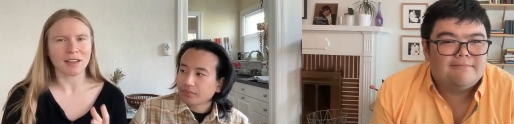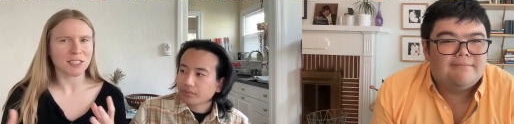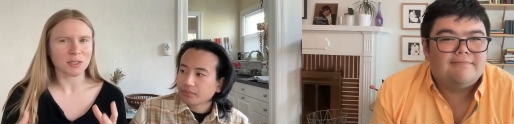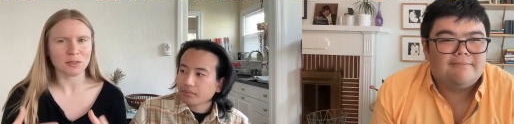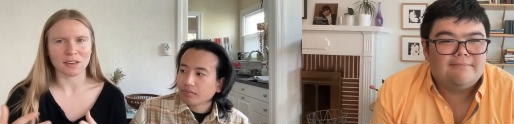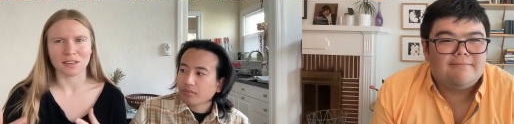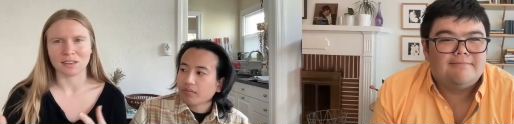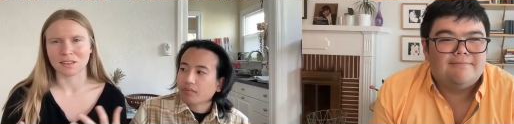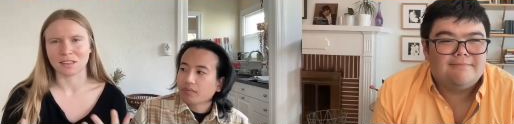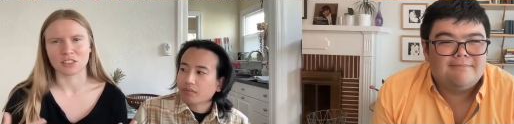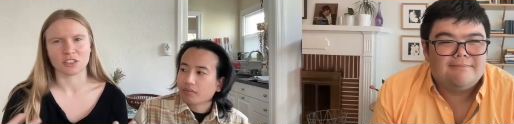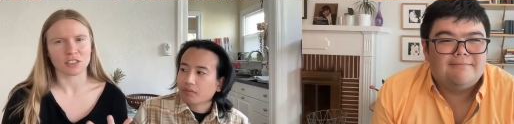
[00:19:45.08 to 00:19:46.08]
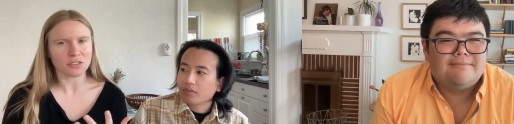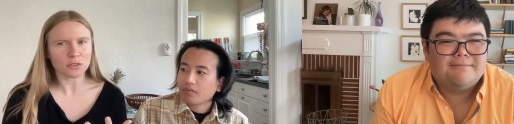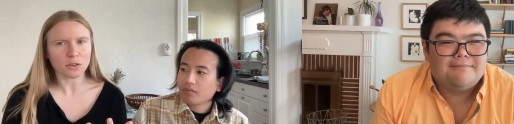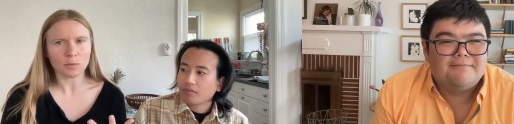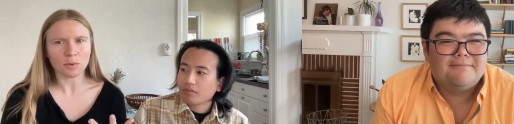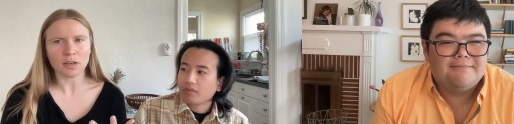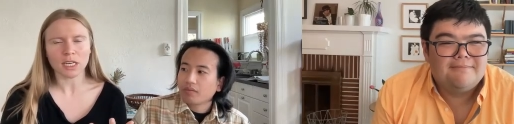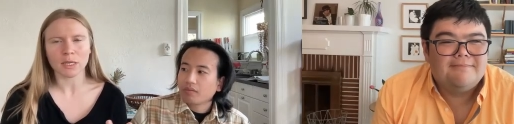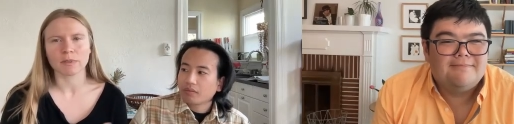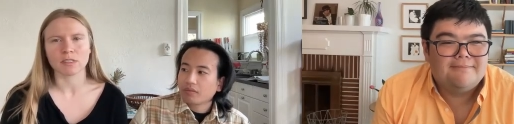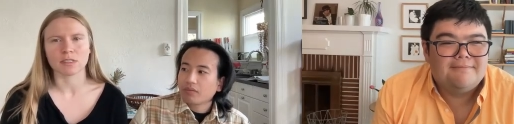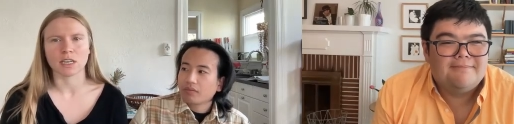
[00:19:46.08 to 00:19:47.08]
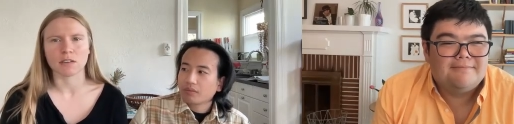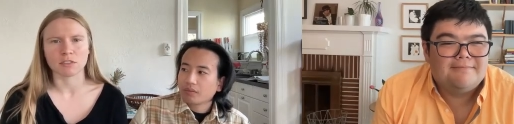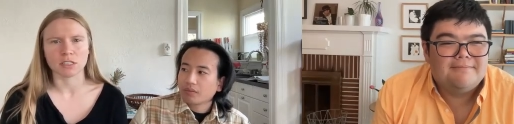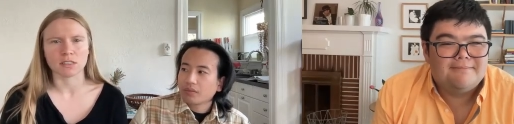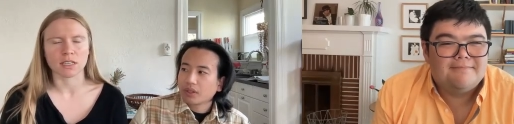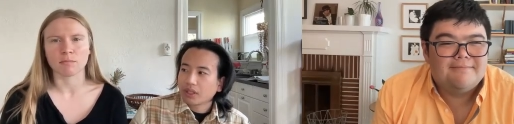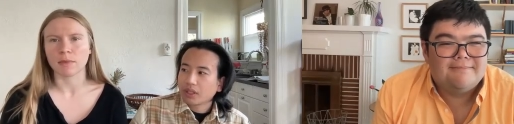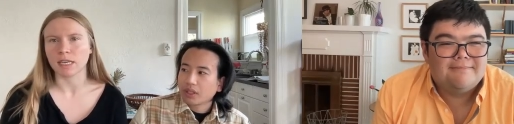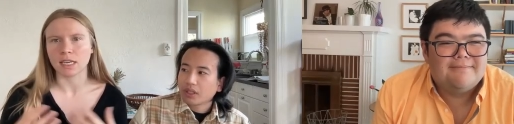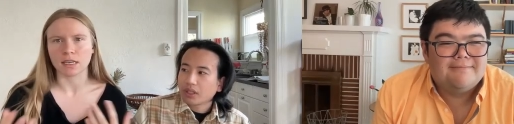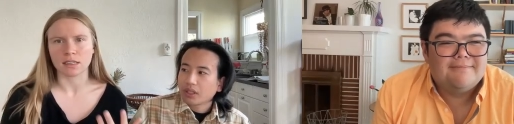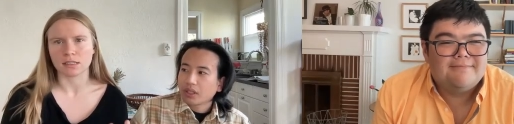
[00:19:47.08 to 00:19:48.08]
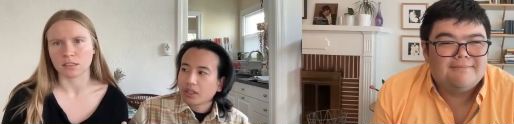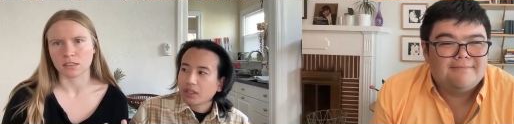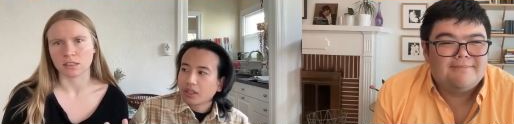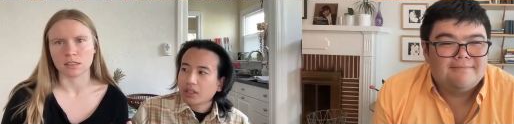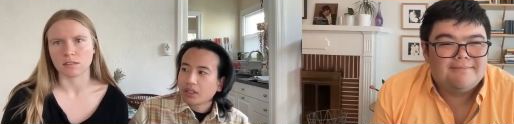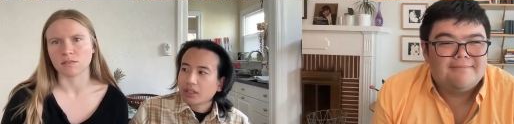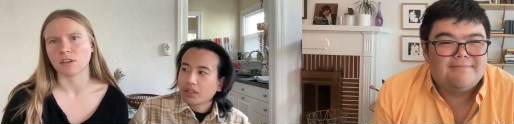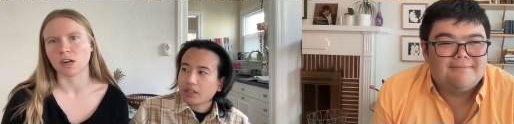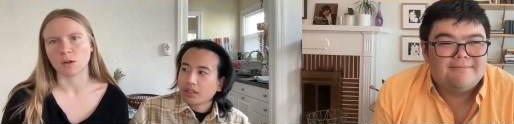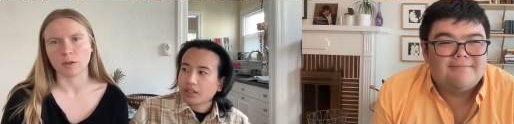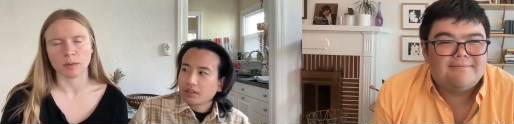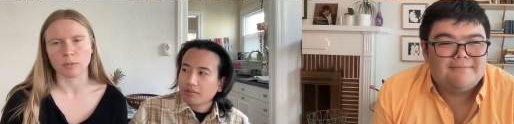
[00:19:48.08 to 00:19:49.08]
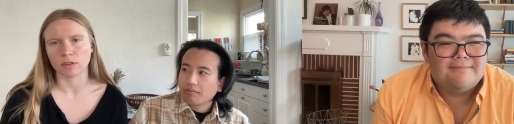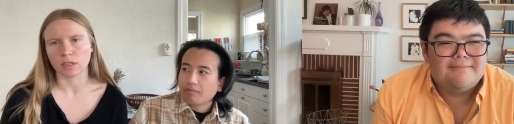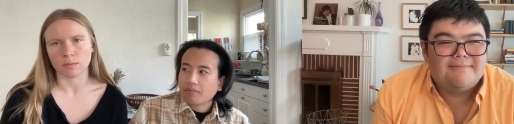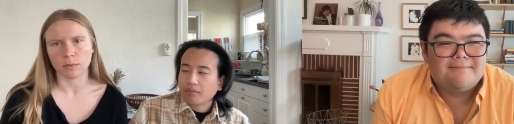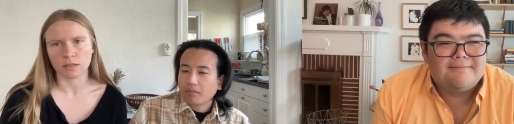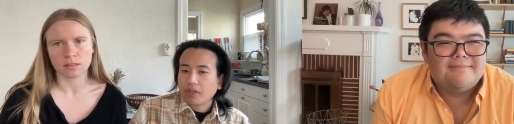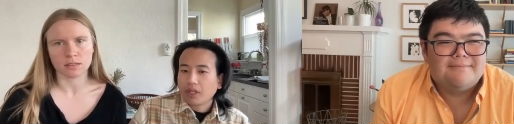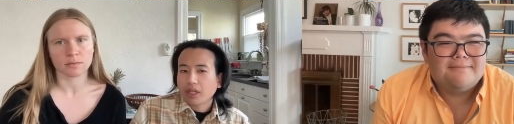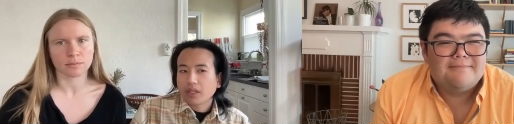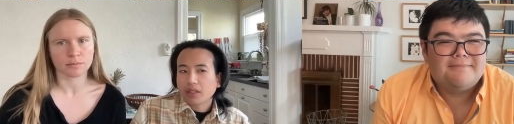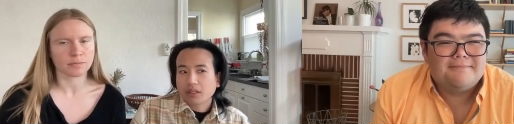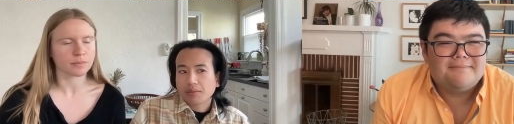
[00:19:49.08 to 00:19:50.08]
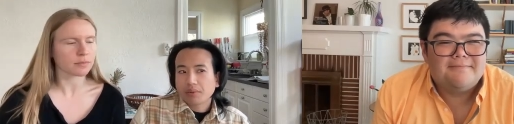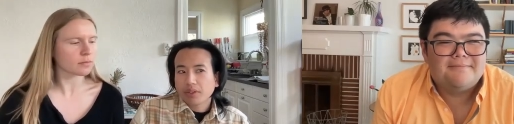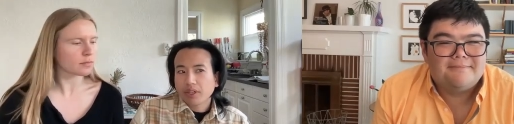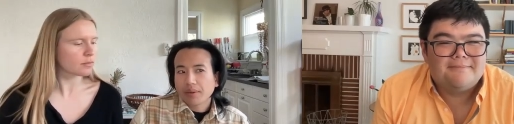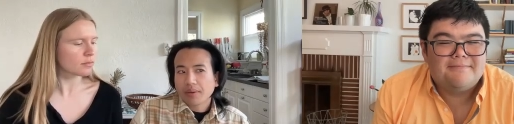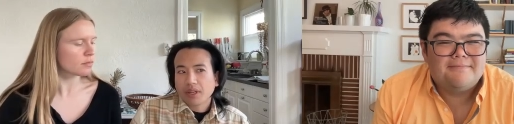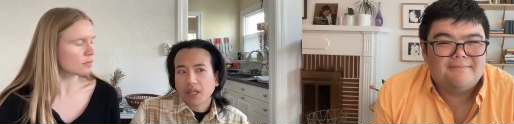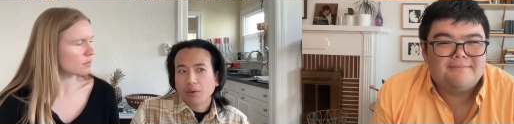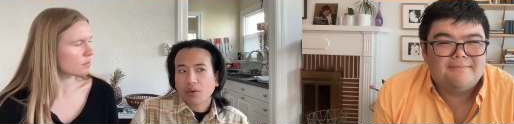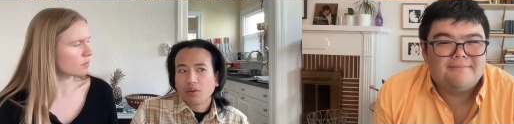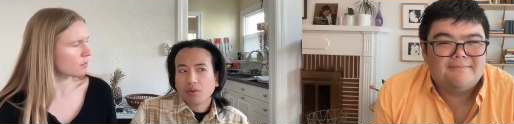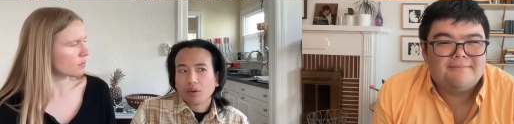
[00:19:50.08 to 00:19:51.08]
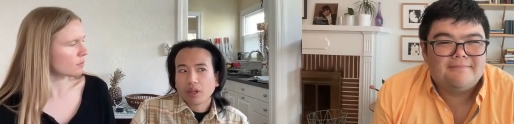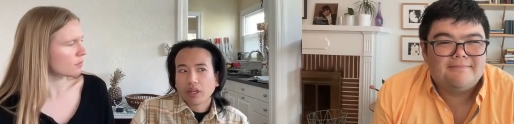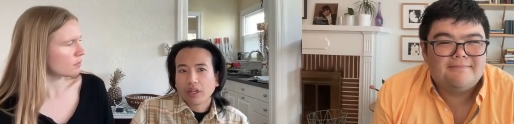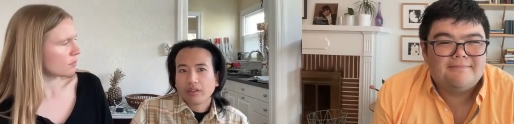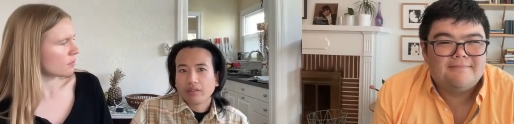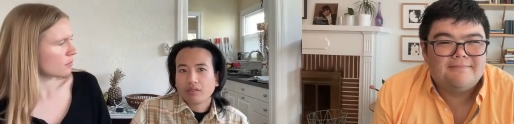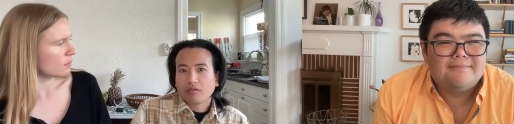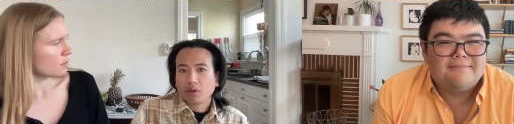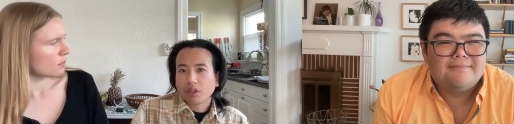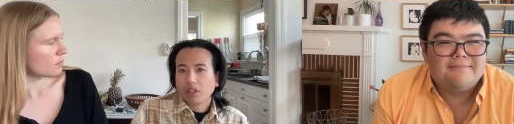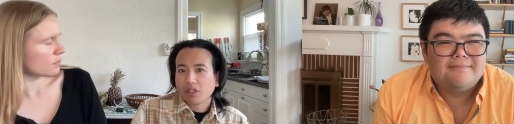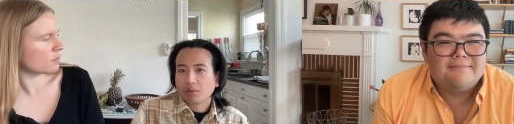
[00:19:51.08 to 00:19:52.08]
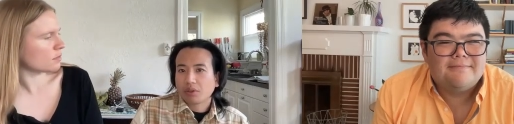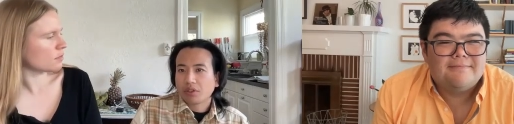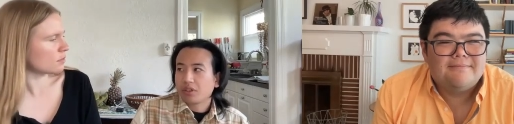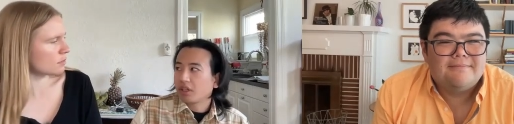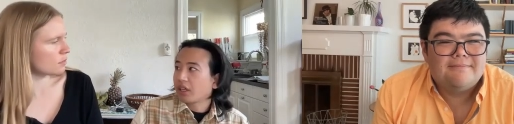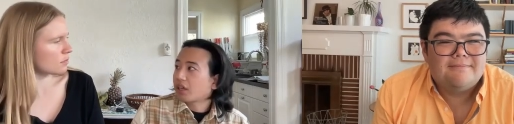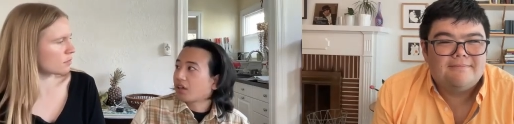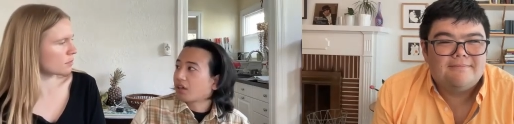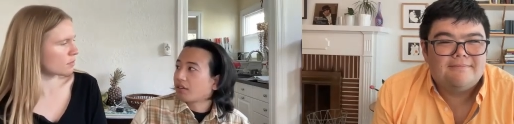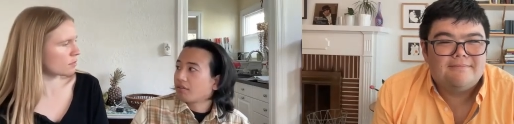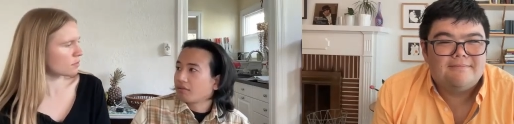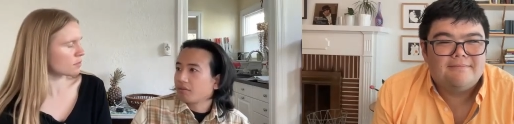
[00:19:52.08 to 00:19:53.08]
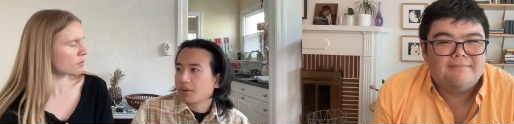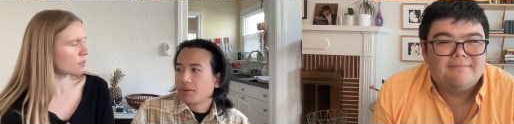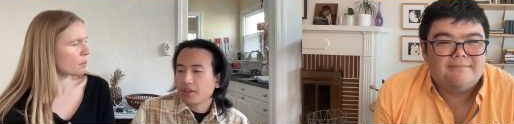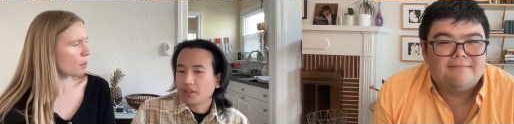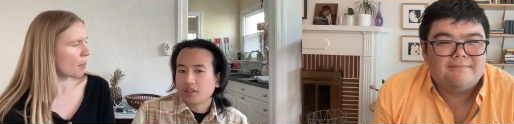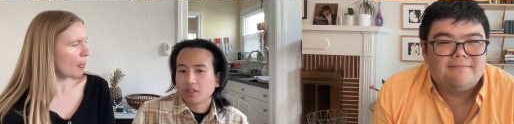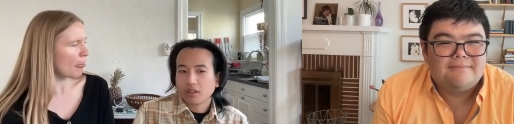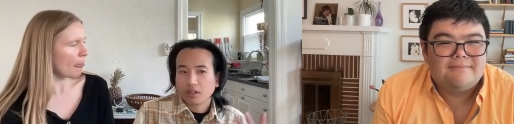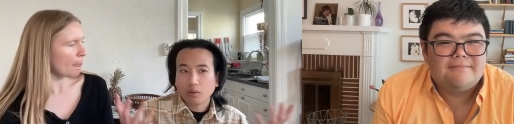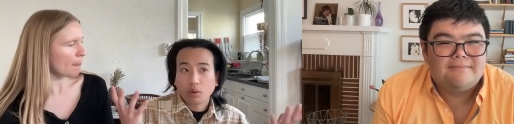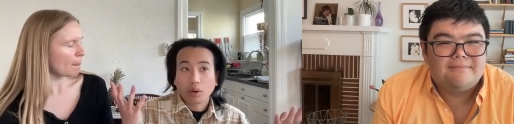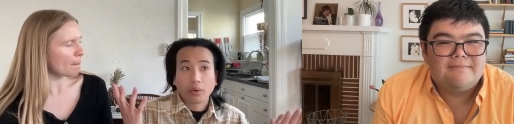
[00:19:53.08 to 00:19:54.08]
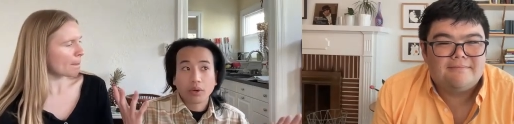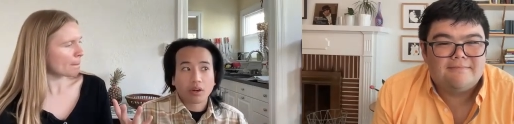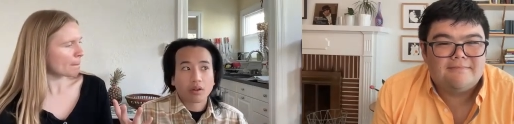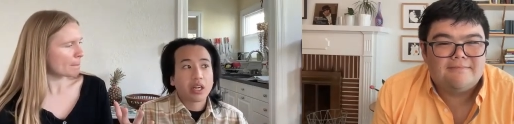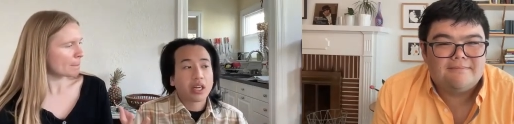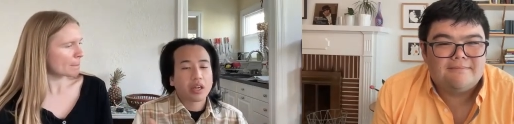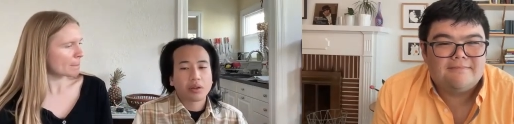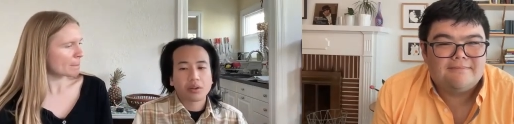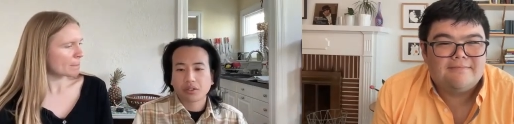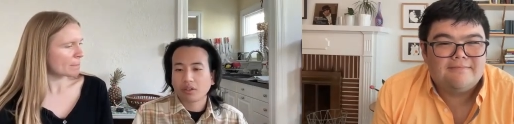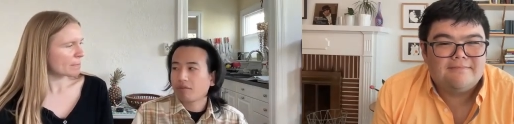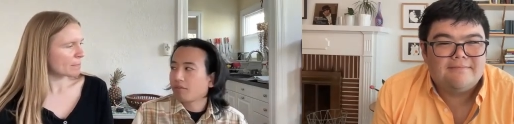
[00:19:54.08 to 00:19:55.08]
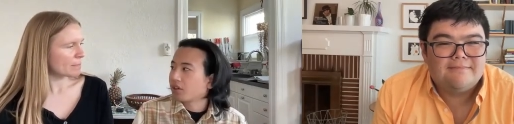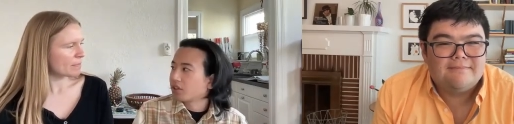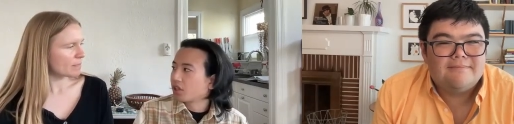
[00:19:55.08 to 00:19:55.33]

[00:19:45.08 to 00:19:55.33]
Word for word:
Speaker 1: do a lot of the logistical work. It was a lot of just like making decisions and following up with emails.
Speaker 2: Yeah. Similar. I mean, I would relate it really similar to like our, I mean, this, where we are right now is our first